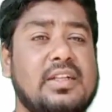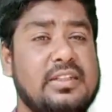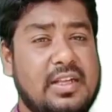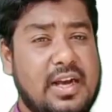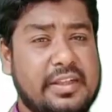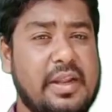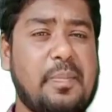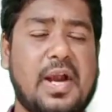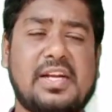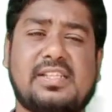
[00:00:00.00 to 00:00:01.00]
the other
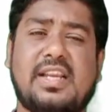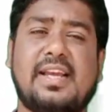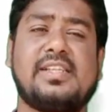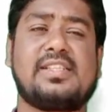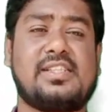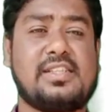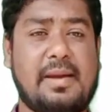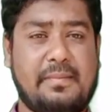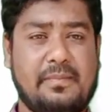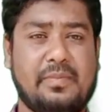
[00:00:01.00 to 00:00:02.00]
parts like
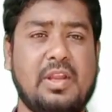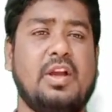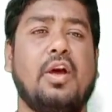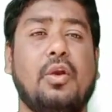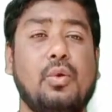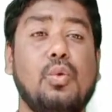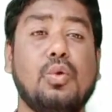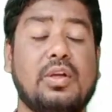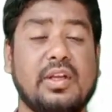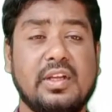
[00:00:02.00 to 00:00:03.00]
stem,
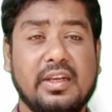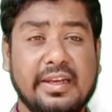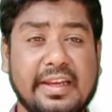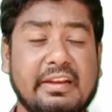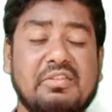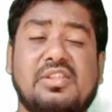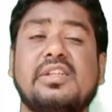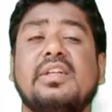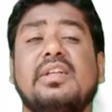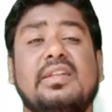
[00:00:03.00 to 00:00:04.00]
root, leaves,
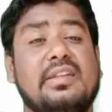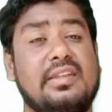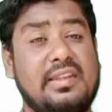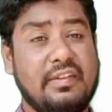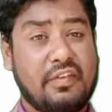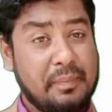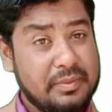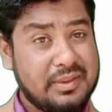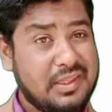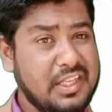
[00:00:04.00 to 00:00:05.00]

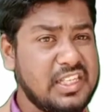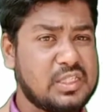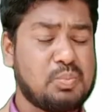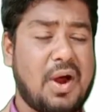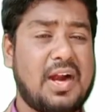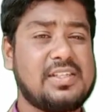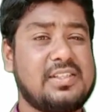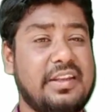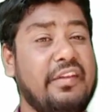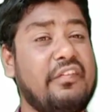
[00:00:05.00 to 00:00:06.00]
from these parts, if